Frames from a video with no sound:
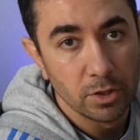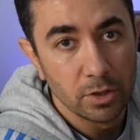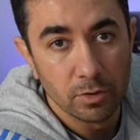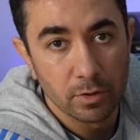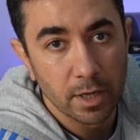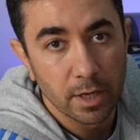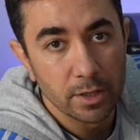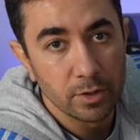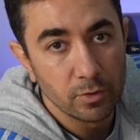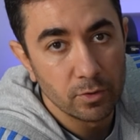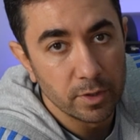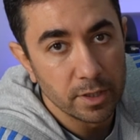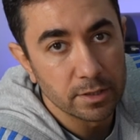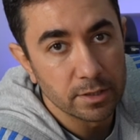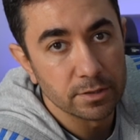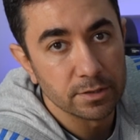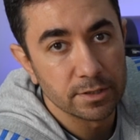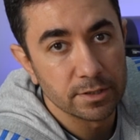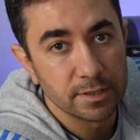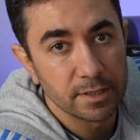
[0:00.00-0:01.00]
You can do
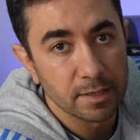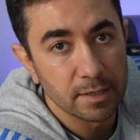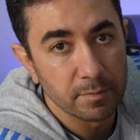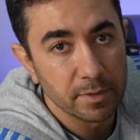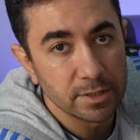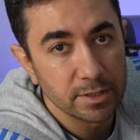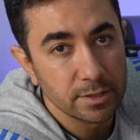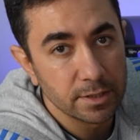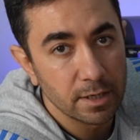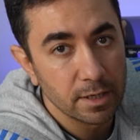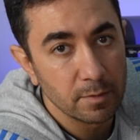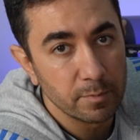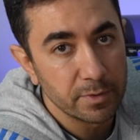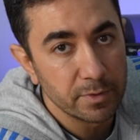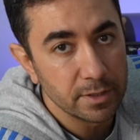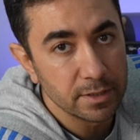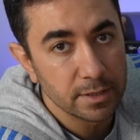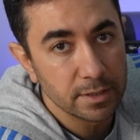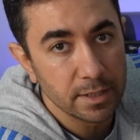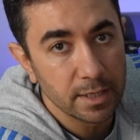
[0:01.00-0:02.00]
heat resisting material
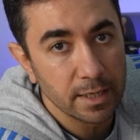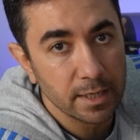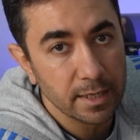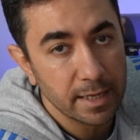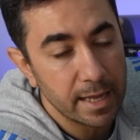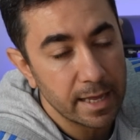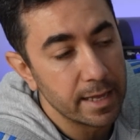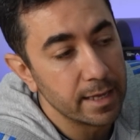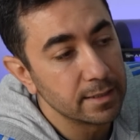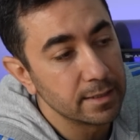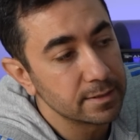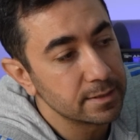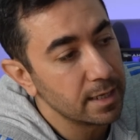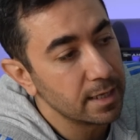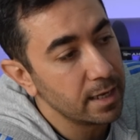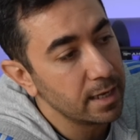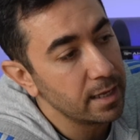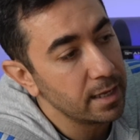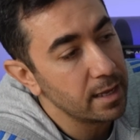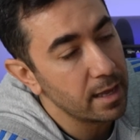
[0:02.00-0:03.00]
printing,
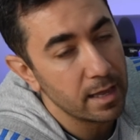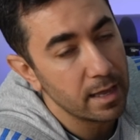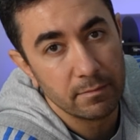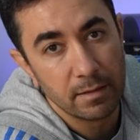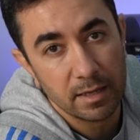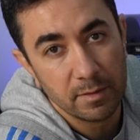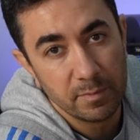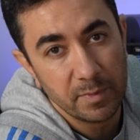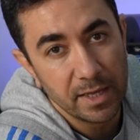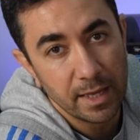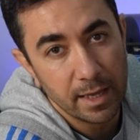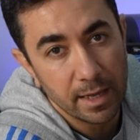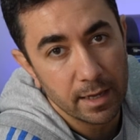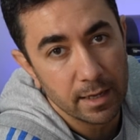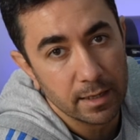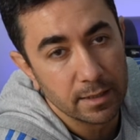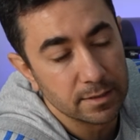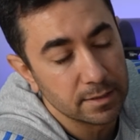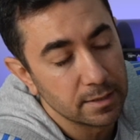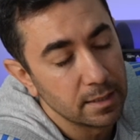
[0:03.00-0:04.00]
ASA,
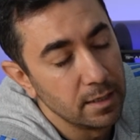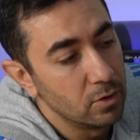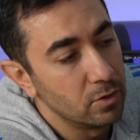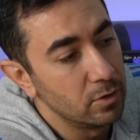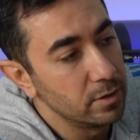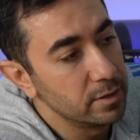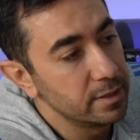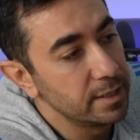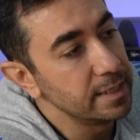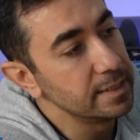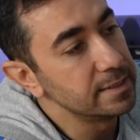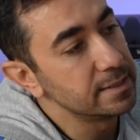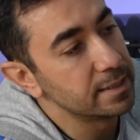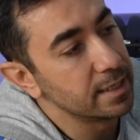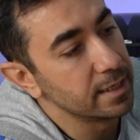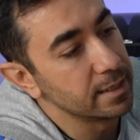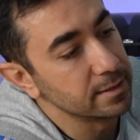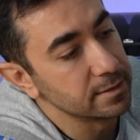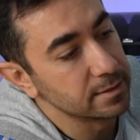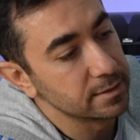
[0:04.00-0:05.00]
ABS, all these
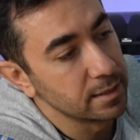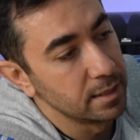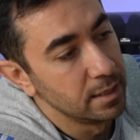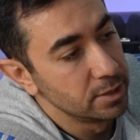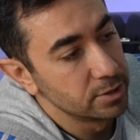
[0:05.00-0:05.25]
things.